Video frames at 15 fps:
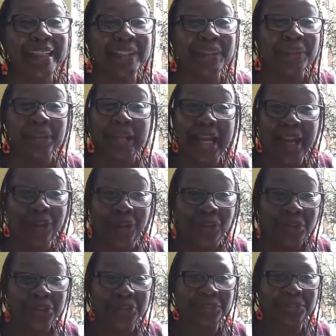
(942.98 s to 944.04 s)
they don't like
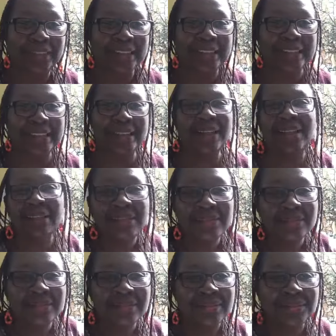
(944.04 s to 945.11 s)
controversy. They
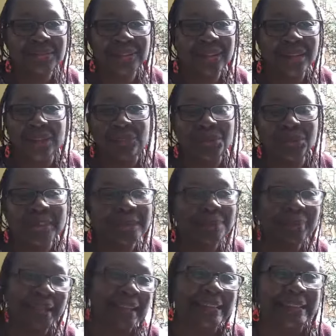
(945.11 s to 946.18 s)
don't feel up to
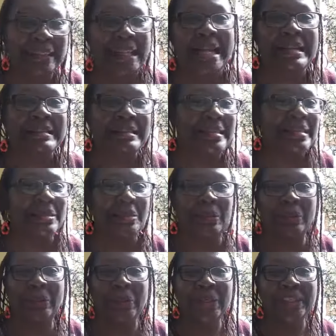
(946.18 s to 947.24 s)
debating anything
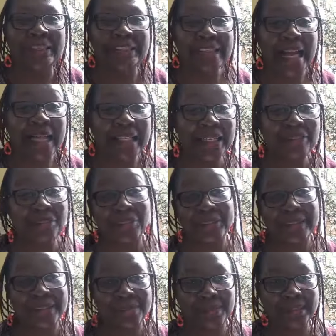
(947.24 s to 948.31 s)
or standing for
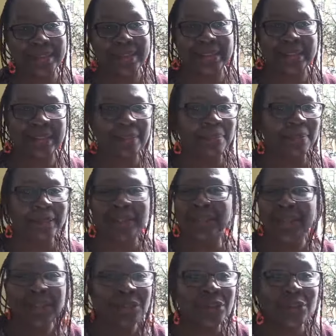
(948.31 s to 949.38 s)
something that they believe.
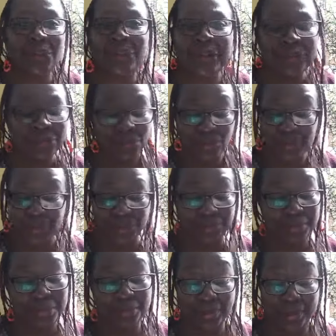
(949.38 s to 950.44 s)
They just don't even want to
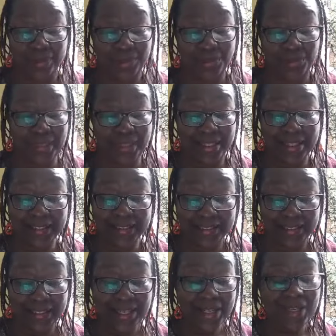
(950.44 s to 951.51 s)
be bothered with it.